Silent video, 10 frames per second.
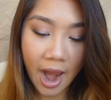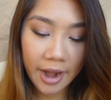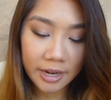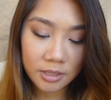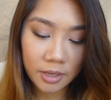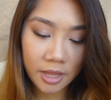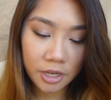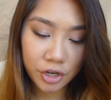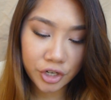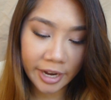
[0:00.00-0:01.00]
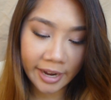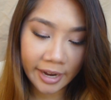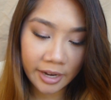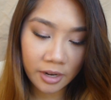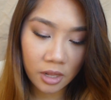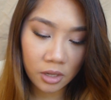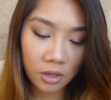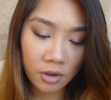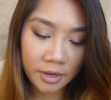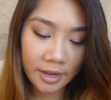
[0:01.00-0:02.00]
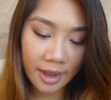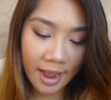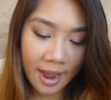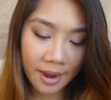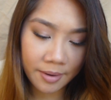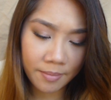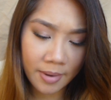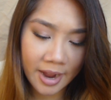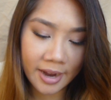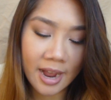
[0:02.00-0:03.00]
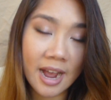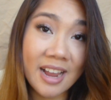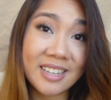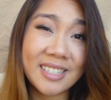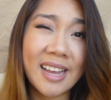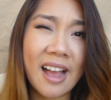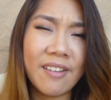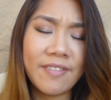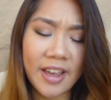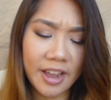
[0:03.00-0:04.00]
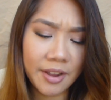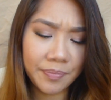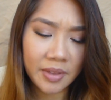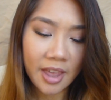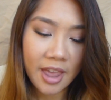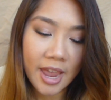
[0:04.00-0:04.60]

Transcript: and it's in the shade Look at My Eyes Cafe.